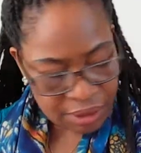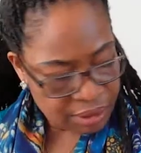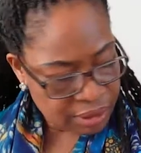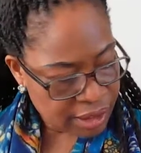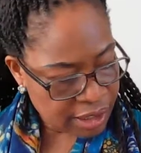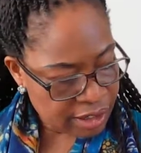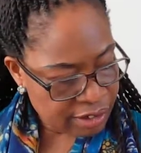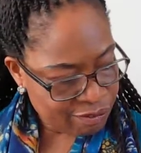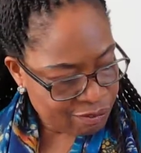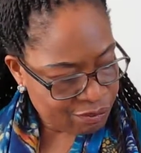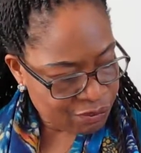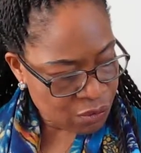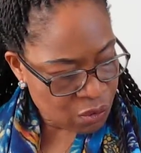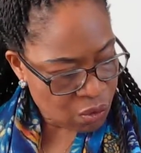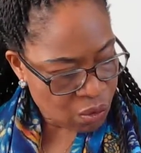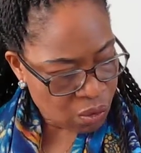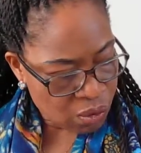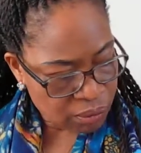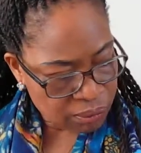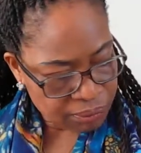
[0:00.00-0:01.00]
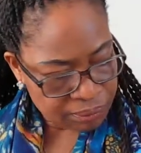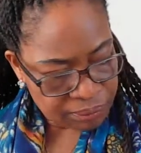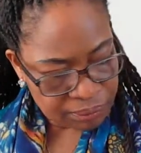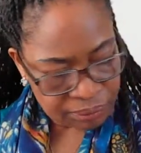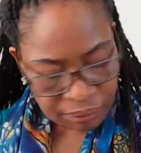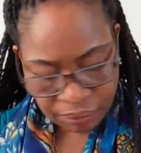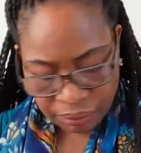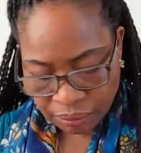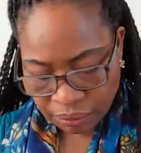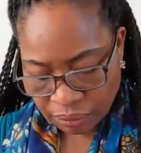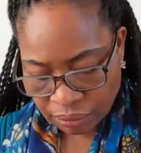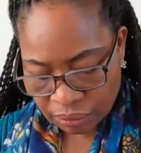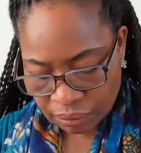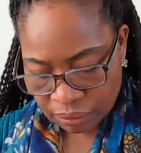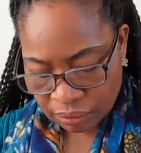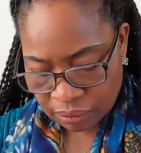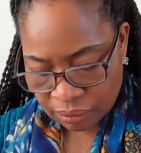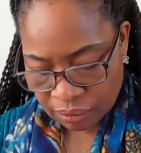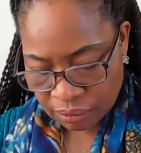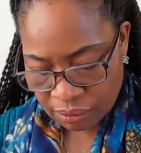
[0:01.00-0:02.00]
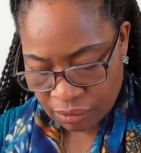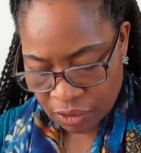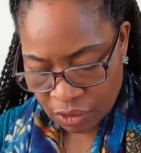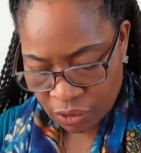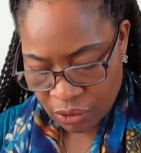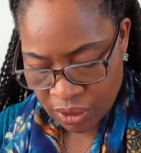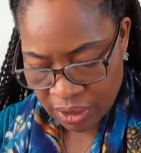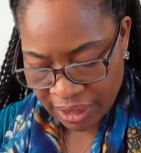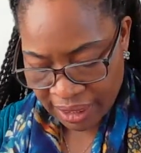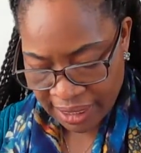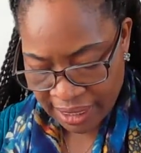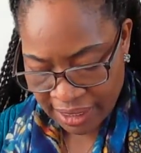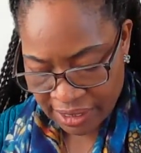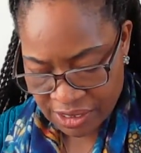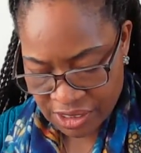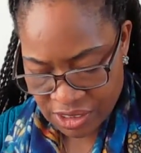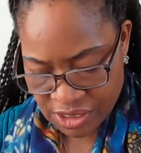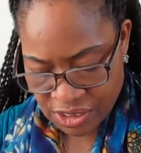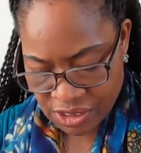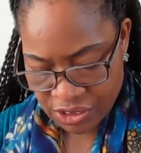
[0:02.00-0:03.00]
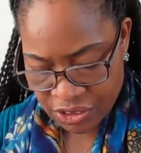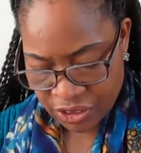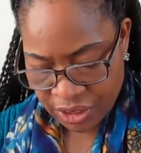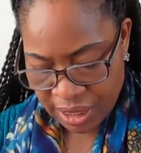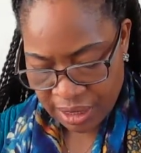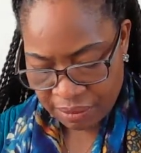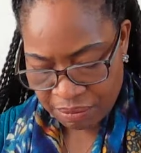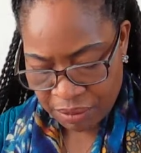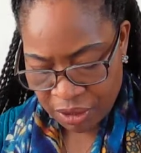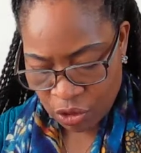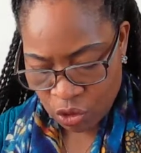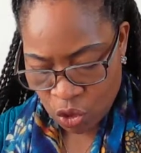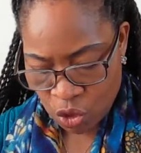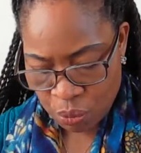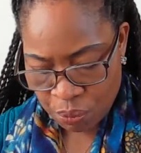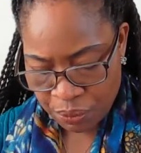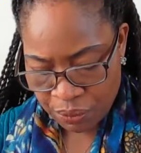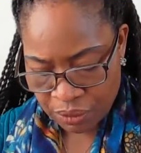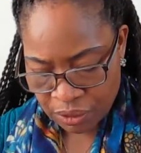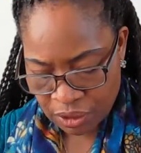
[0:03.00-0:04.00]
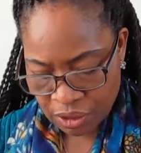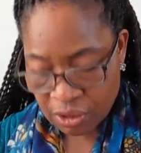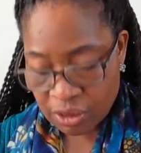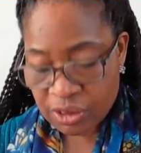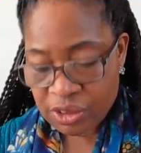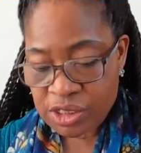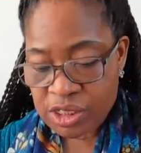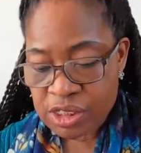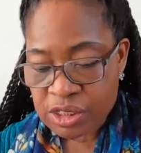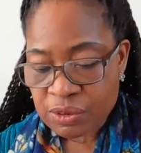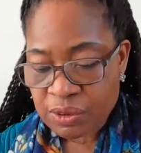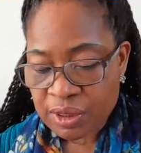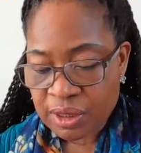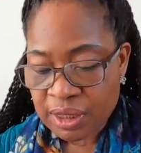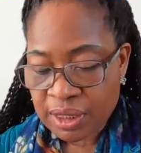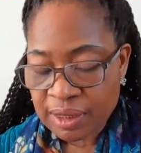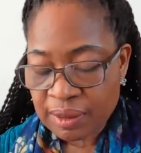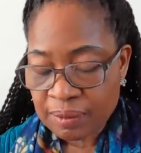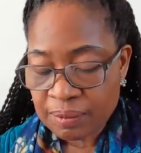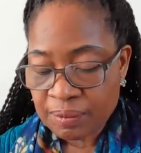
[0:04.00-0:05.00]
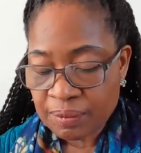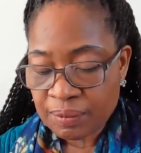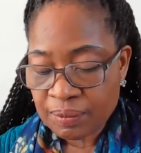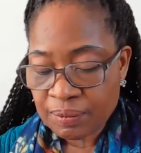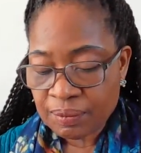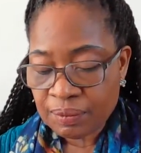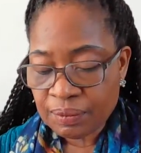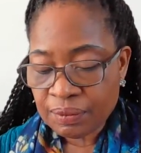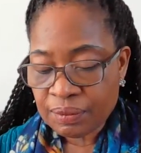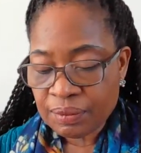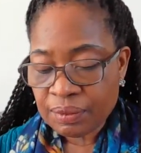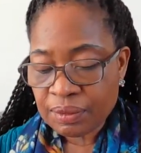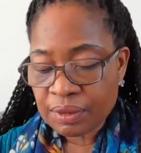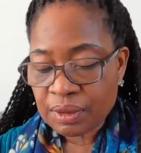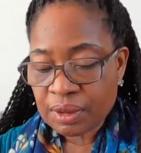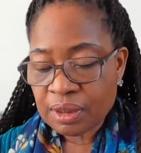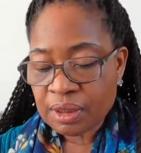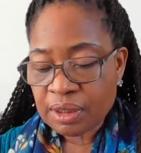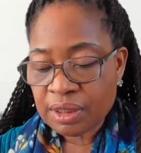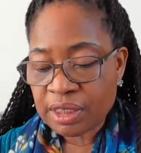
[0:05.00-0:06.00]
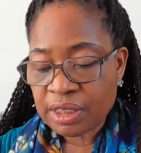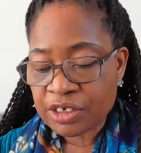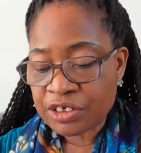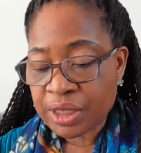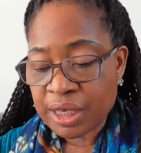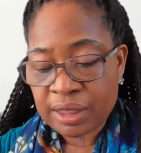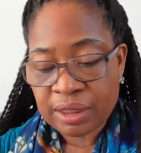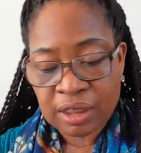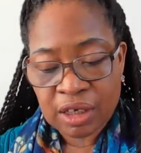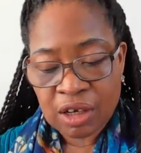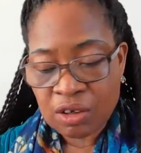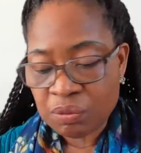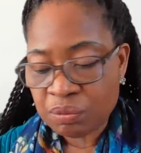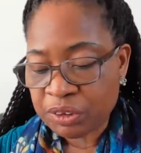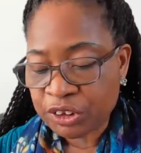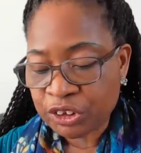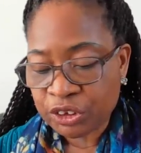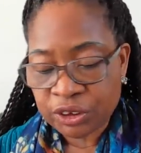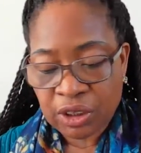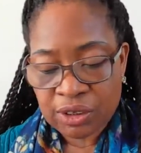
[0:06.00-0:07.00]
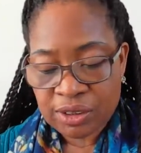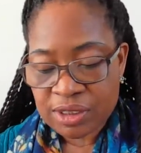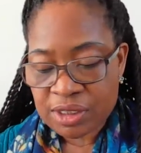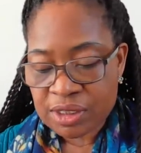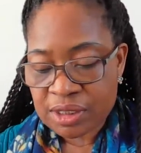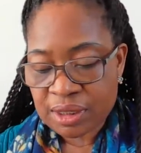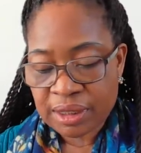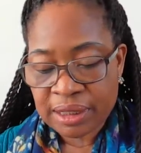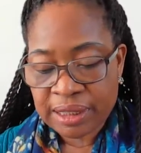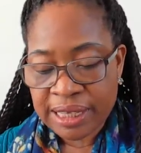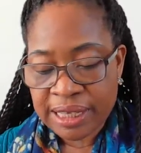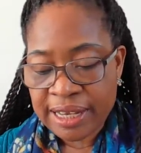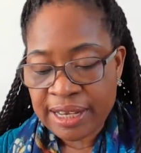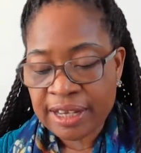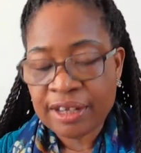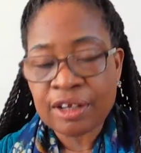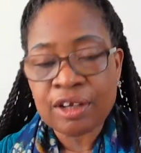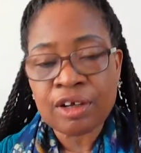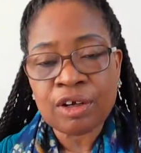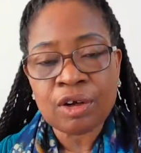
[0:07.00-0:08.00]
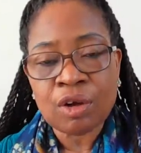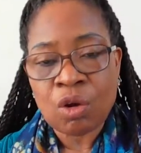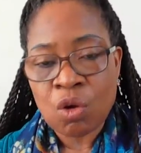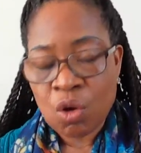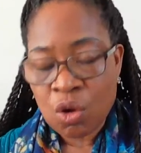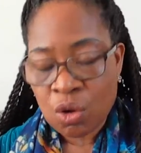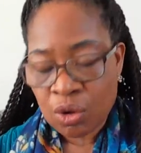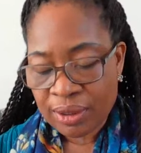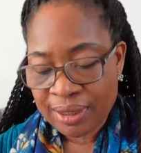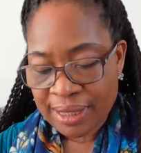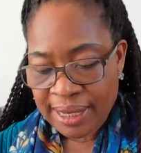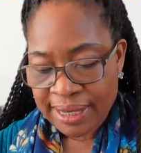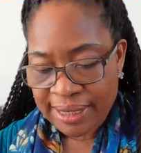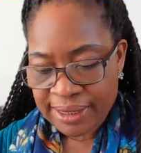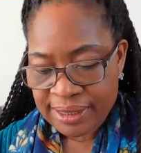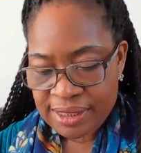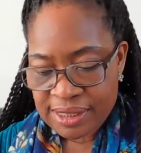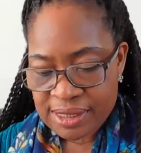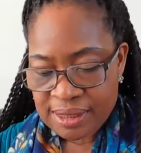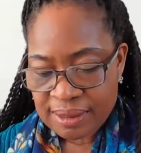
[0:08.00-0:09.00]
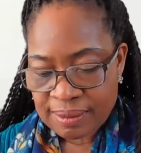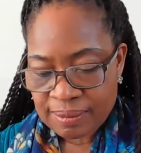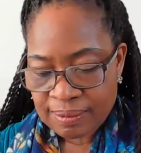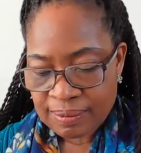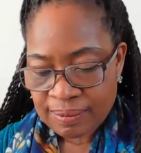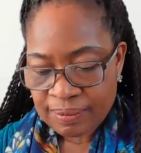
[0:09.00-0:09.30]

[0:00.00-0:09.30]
Therefore, your gates shall be open continually. They shall not be shut day or night,